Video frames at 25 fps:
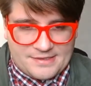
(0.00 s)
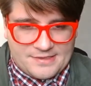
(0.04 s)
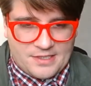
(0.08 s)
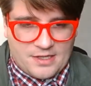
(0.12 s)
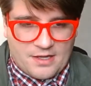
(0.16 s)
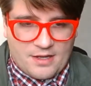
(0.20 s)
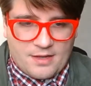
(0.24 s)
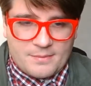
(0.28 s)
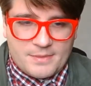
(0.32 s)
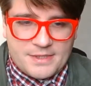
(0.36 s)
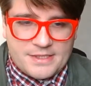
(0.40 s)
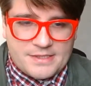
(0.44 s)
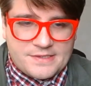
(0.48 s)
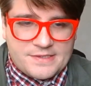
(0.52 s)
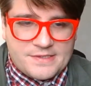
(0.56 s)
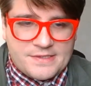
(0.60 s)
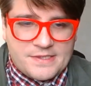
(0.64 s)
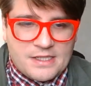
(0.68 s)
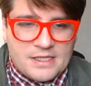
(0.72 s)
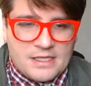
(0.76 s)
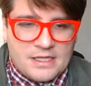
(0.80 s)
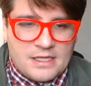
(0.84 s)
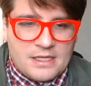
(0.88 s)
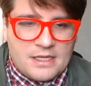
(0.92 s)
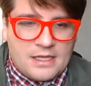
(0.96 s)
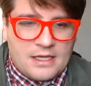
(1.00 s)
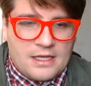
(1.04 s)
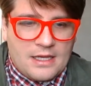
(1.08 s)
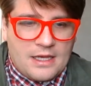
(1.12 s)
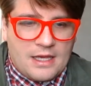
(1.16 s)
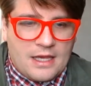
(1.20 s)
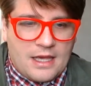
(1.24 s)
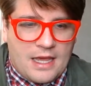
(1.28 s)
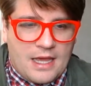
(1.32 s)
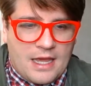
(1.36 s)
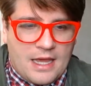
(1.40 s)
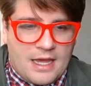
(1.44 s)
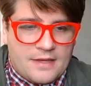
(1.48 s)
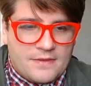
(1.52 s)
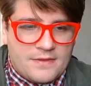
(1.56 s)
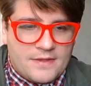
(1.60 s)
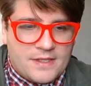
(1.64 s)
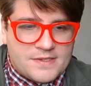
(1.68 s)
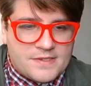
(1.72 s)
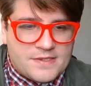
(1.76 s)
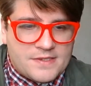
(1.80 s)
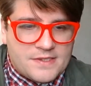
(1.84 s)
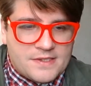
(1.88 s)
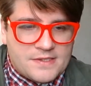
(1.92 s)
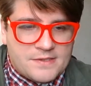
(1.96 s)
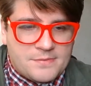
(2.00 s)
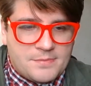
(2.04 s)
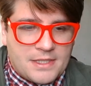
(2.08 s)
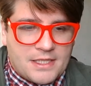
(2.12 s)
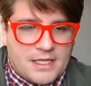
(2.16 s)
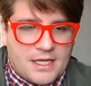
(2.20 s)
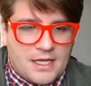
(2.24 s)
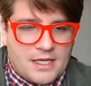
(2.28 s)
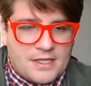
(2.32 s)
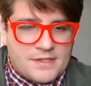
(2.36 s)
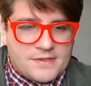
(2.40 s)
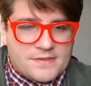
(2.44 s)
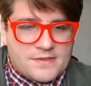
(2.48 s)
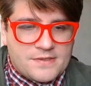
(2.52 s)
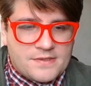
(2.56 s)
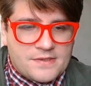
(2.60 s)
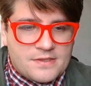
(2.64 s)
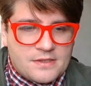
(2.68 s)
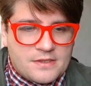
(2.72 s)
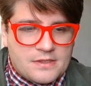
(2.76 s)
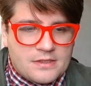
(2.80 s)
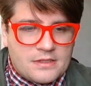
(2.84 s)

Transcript: Thomas. And this is because